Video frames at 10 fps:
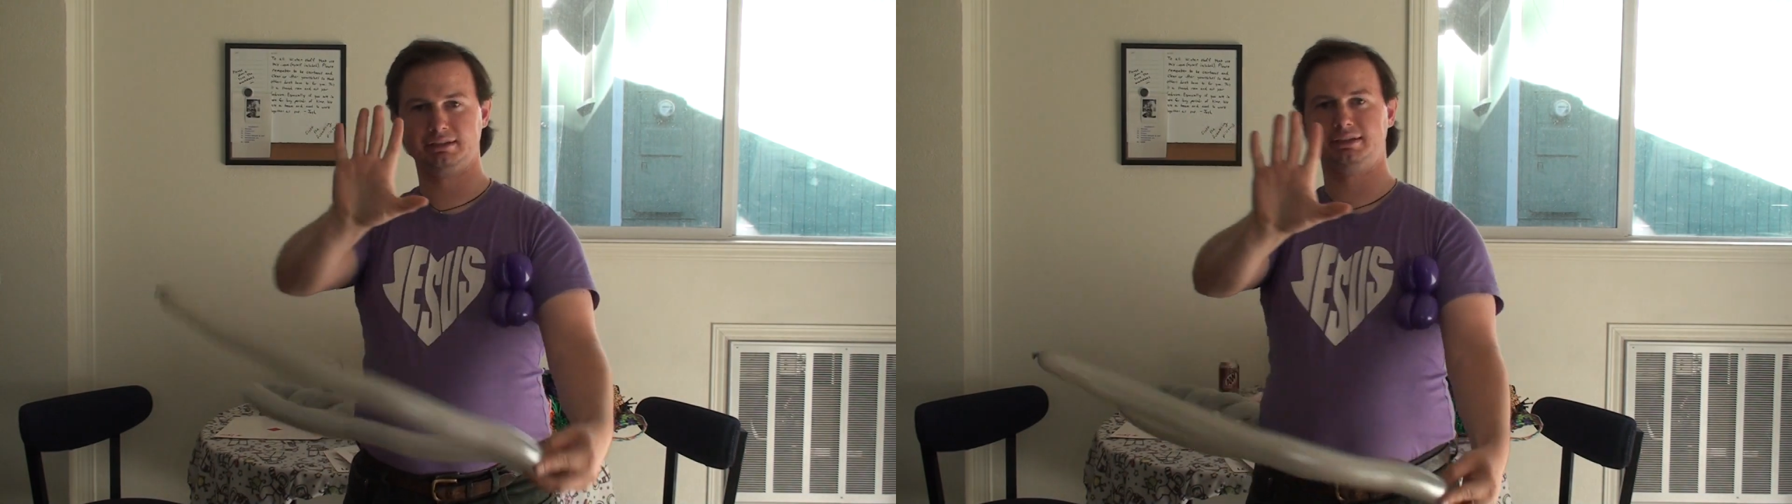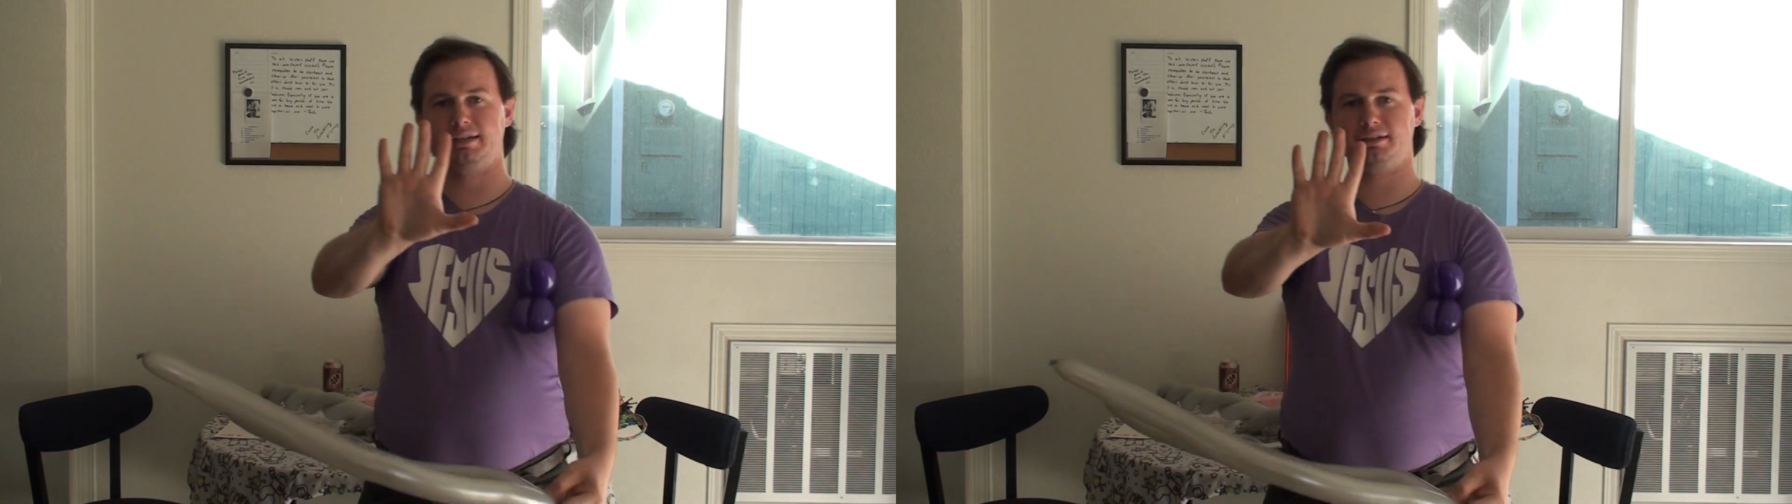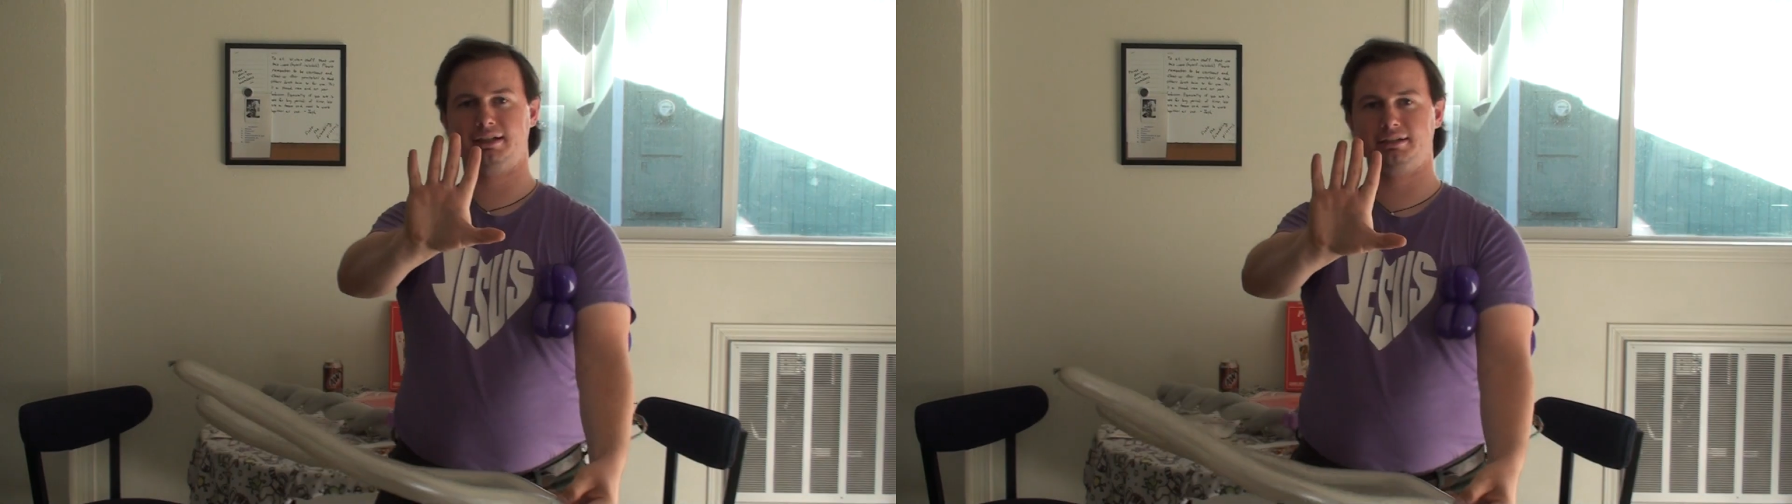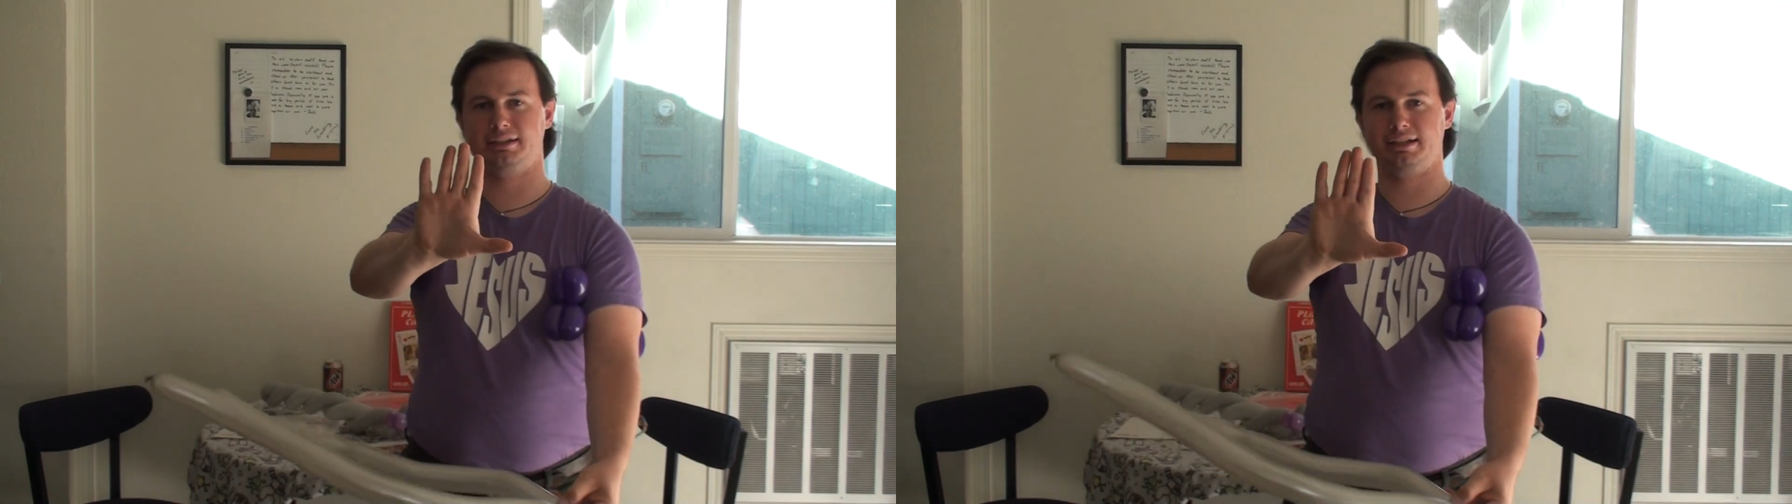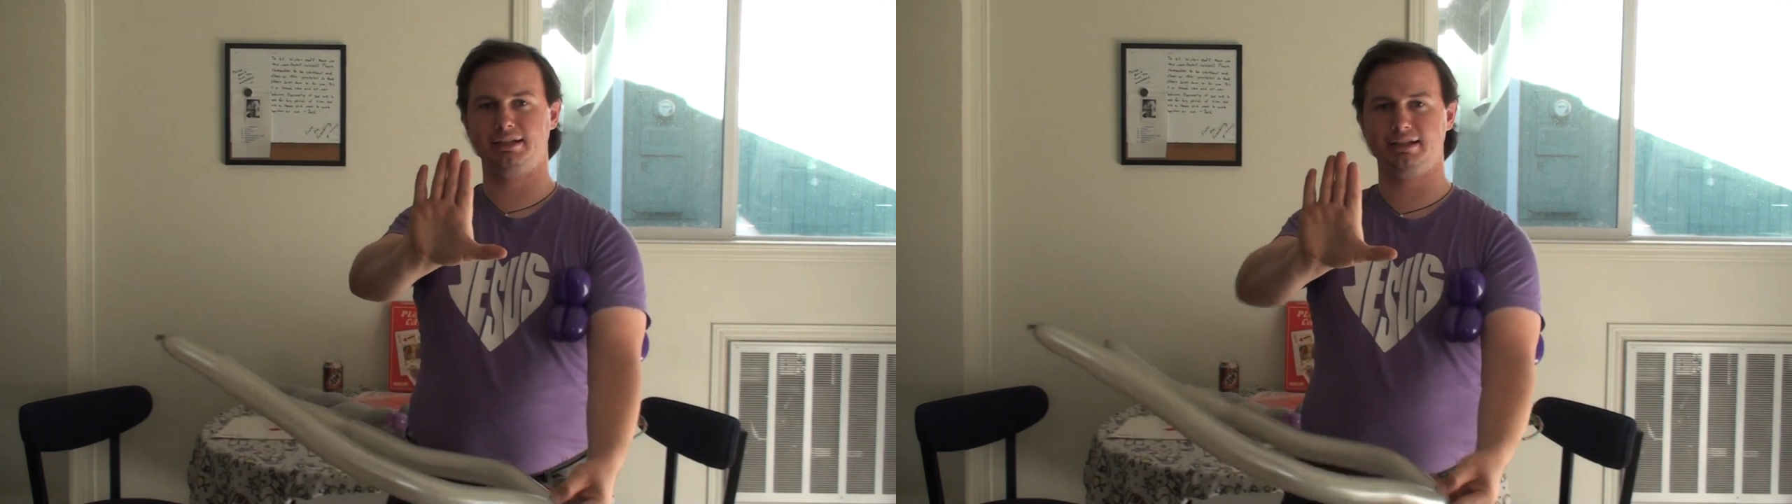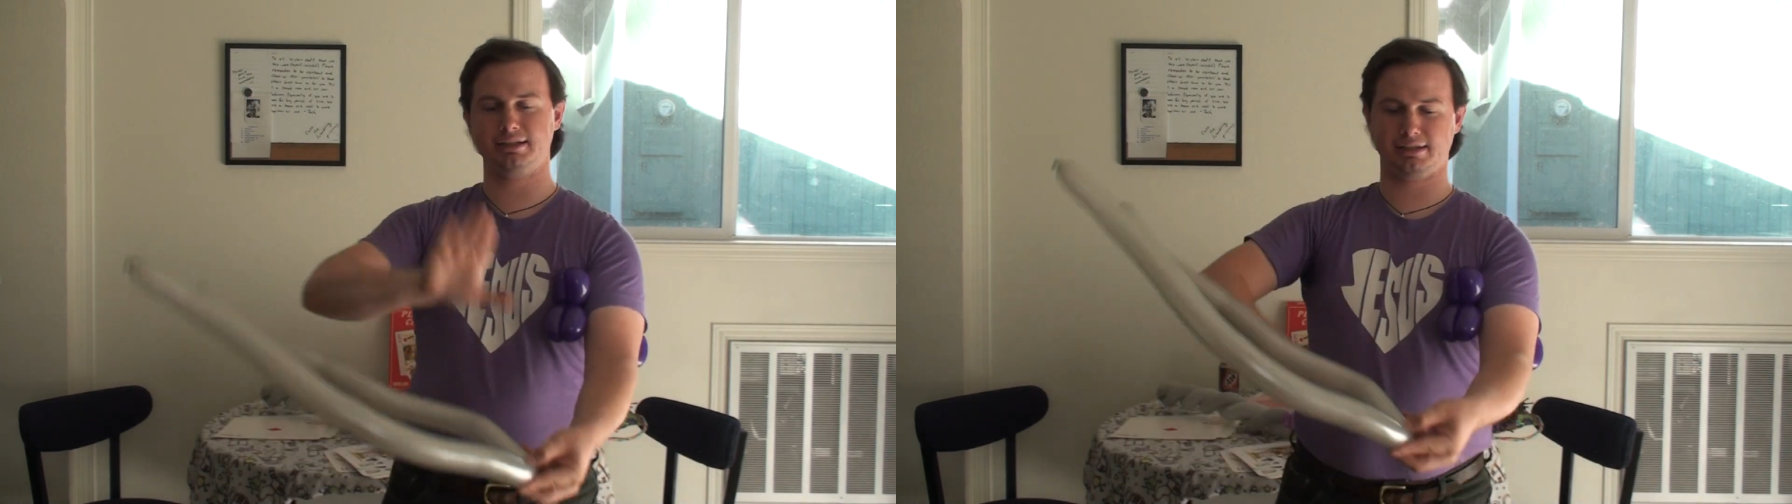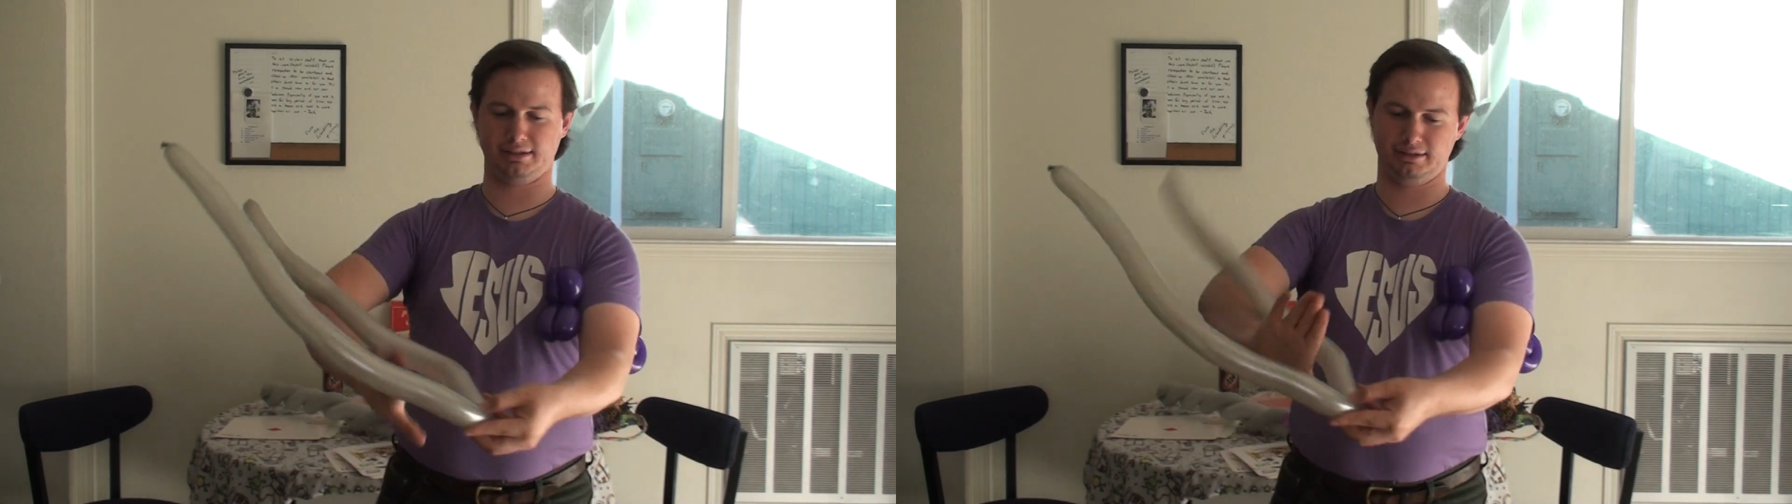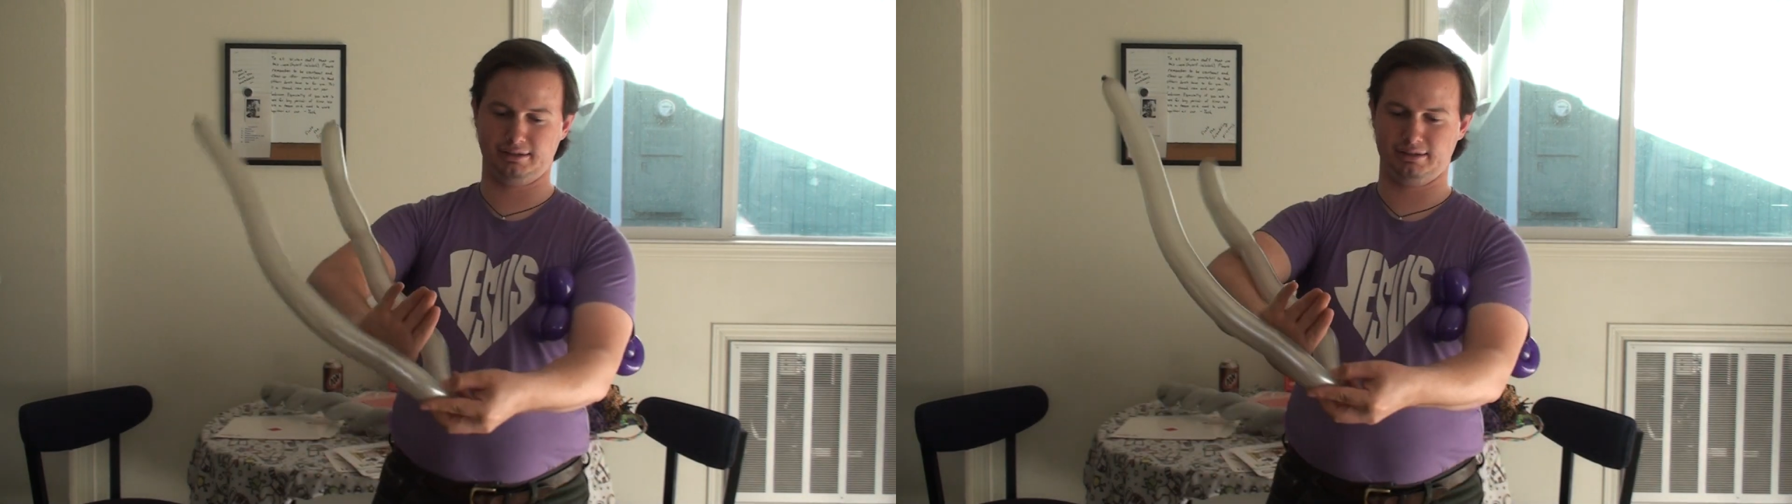take your hand like this,